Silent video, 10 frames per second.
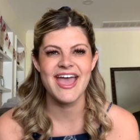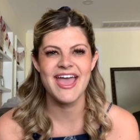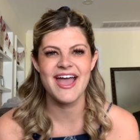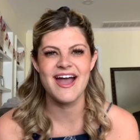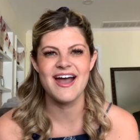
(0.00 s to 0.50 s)

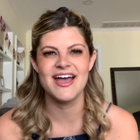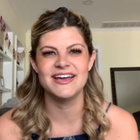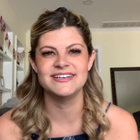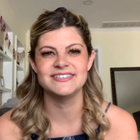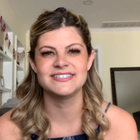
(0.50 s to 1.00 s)

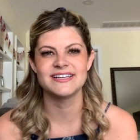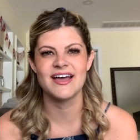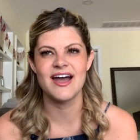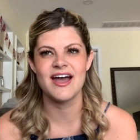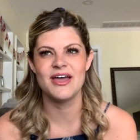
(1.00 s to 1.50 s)
And
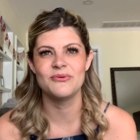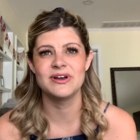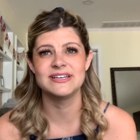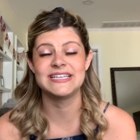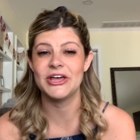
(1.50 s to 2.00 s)
I
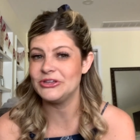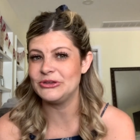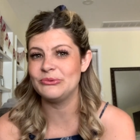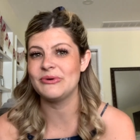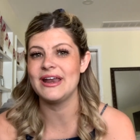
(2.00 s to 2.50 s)
want to tell
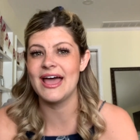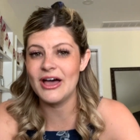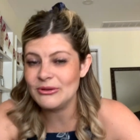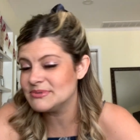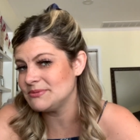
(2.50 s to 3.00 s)
you what
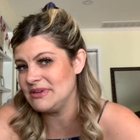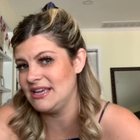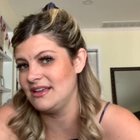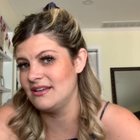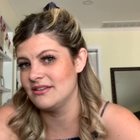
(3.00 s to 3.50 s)
helped
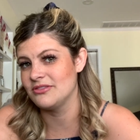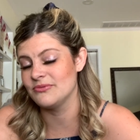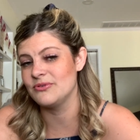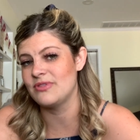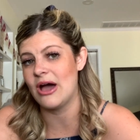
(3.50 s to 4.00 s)
me
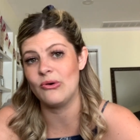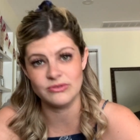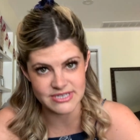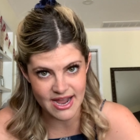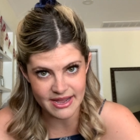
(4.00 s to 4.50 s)
through that
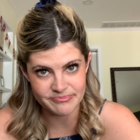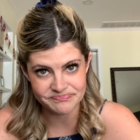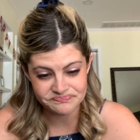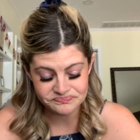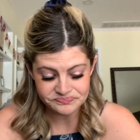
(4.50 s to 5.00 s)
whole time.
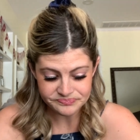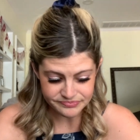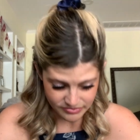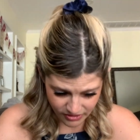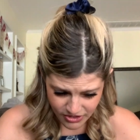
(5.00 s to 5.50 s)

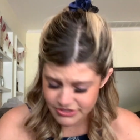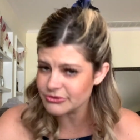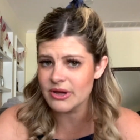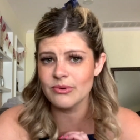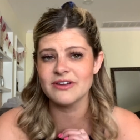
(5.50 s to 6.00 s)

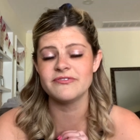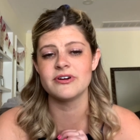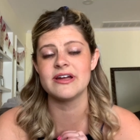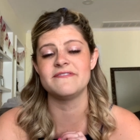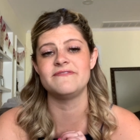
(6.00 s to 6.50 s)
So I work
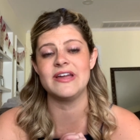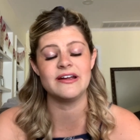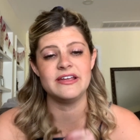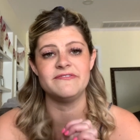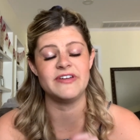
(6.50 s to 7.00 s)
for a
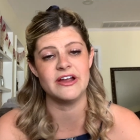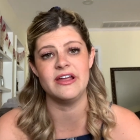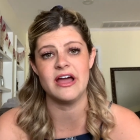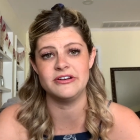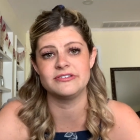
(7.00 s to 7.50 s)
very,
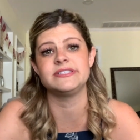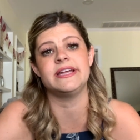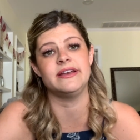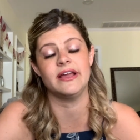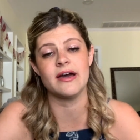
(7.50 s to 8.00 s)
very
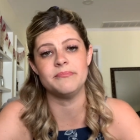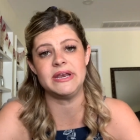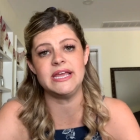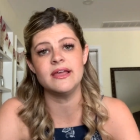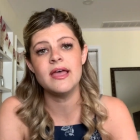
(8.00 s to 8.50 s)
understanding
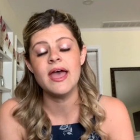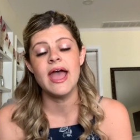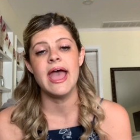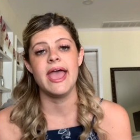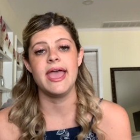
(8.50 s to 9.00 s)
company,
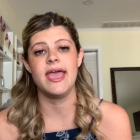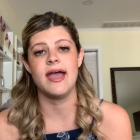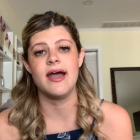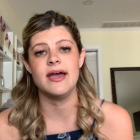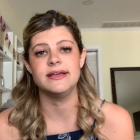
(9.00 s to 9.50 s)

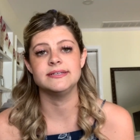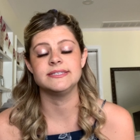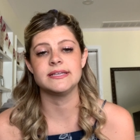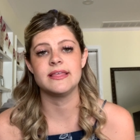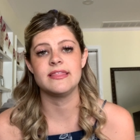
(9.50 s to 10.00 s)

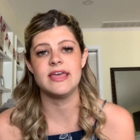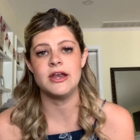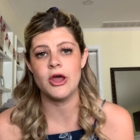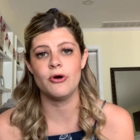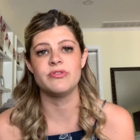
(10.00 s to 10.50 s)
and they
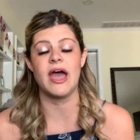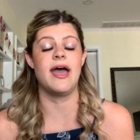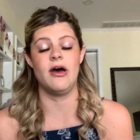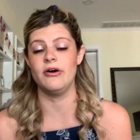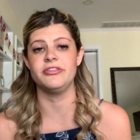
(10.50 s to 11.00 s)
know that
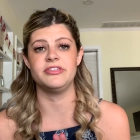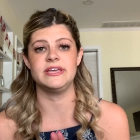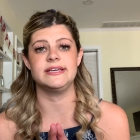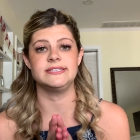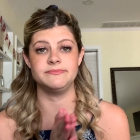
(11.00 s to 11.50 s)
health
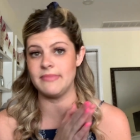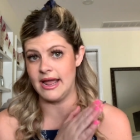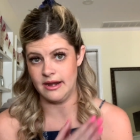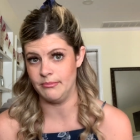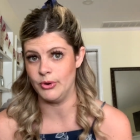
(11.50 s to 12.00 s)
is
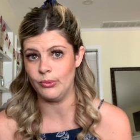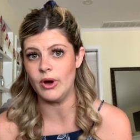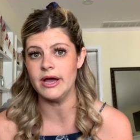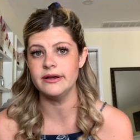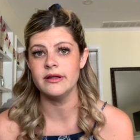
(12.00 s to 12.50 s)
my number
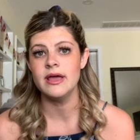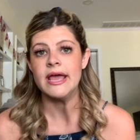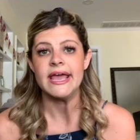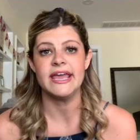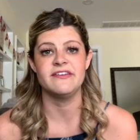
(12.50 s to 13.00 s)
one.
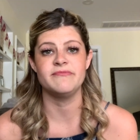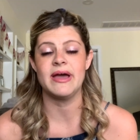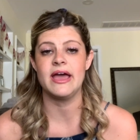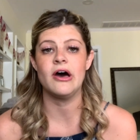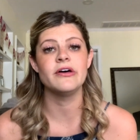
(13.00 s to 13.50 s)
If
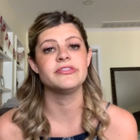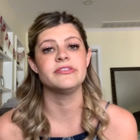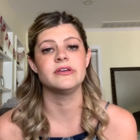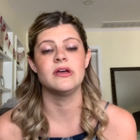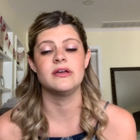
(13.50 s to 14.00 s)
my health
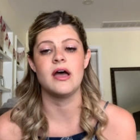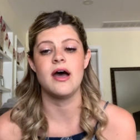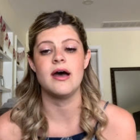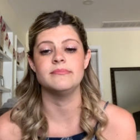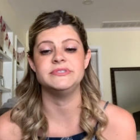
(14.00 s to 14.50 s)

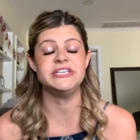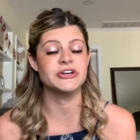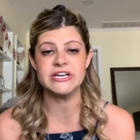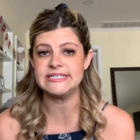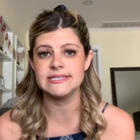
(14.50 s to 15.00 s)
um,
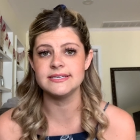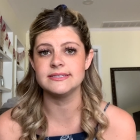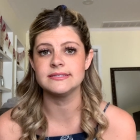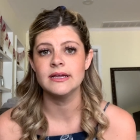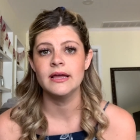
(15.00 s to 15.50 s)

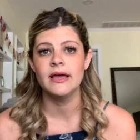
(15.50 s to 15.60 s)
decreases,